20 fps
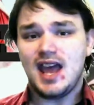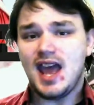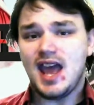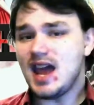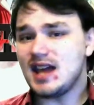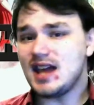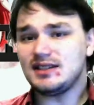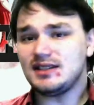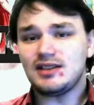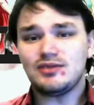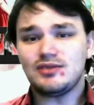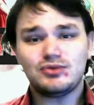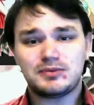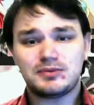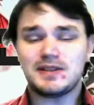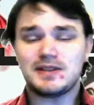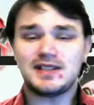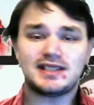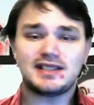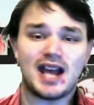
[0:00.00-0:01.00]
And there's
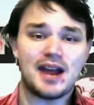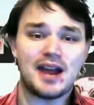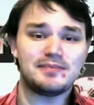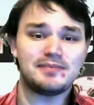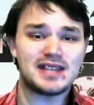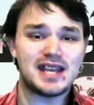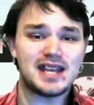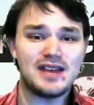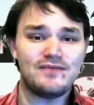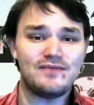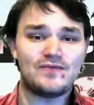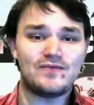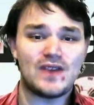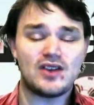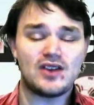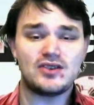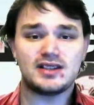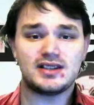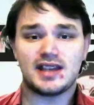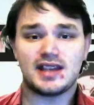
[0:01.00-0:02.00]
been times in
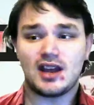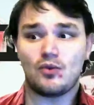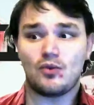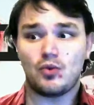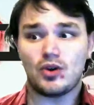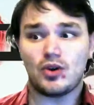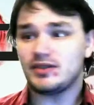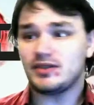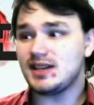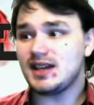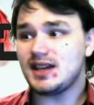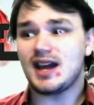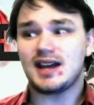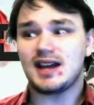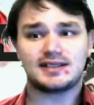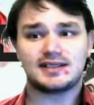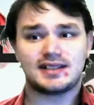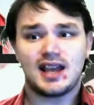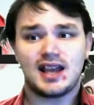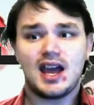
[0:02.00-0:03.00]
Fairy Tail where,
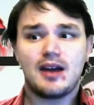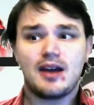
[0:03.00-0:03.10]
yes,